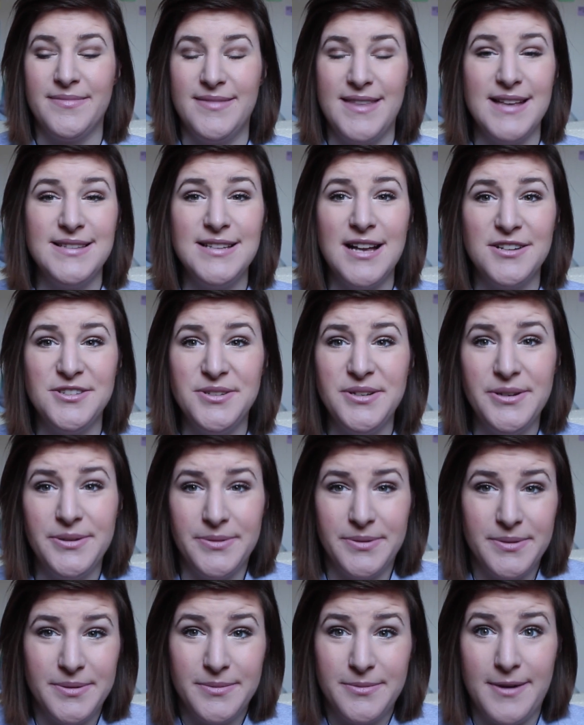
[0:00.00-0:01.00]
that's not
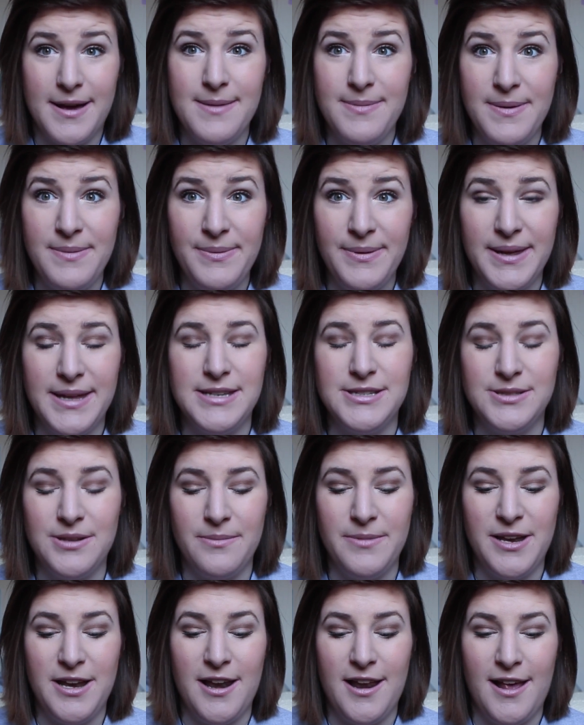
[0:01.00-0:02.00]
true. White people get
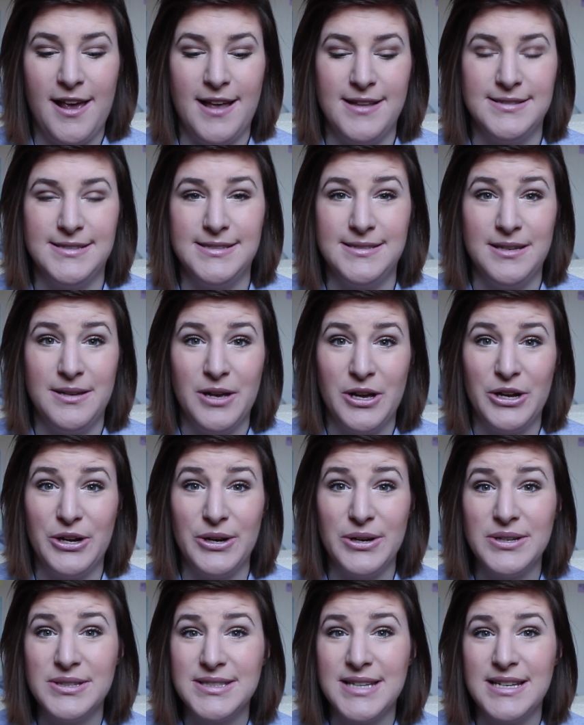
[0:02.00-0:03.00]
discriminated against,
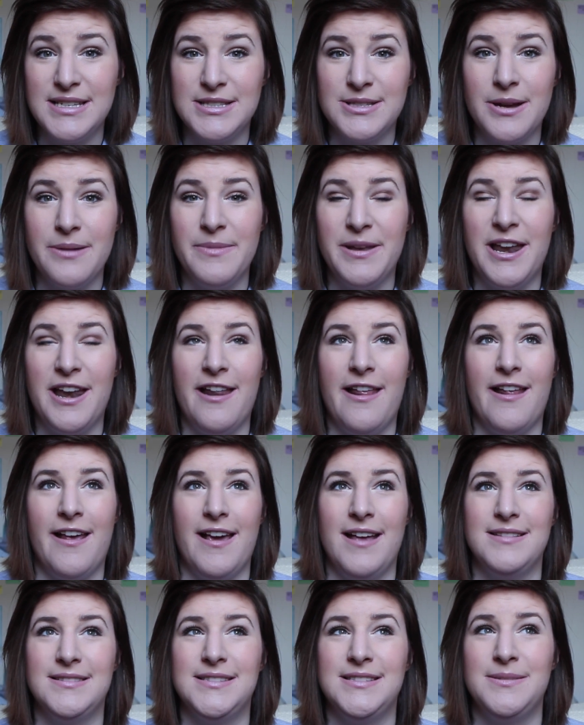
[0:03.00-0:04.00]
girls get discriminated
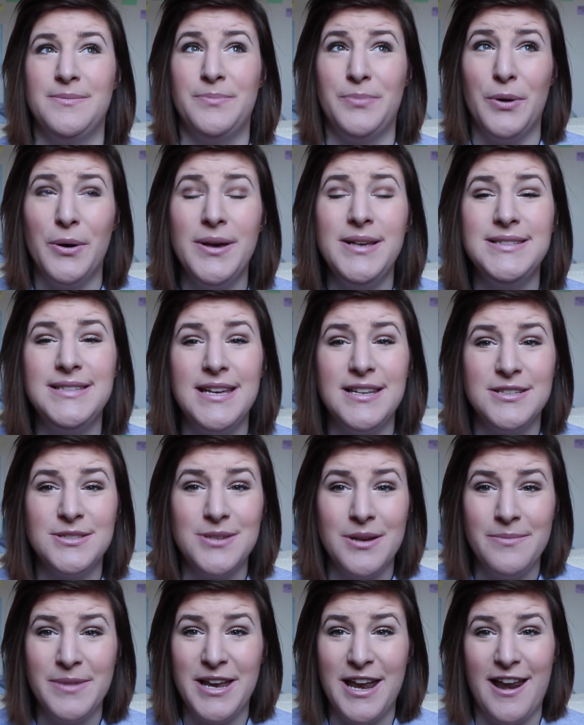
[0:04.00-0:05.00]
against, boys get
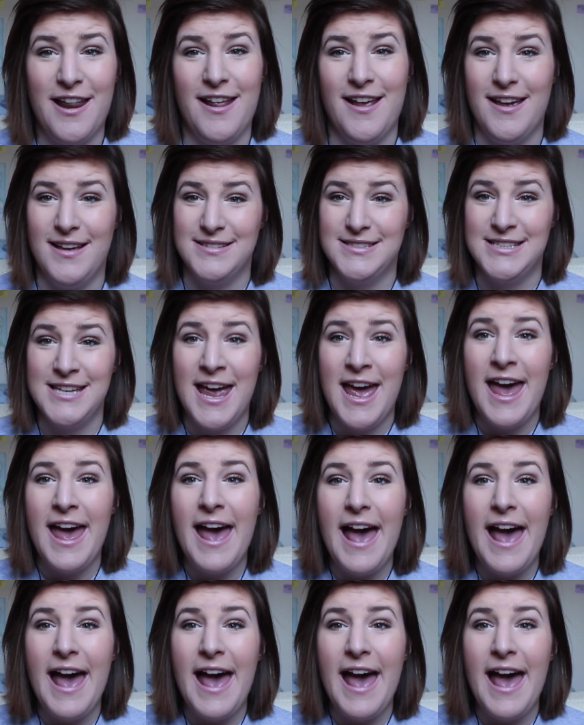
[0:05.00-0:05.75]
discriminated against.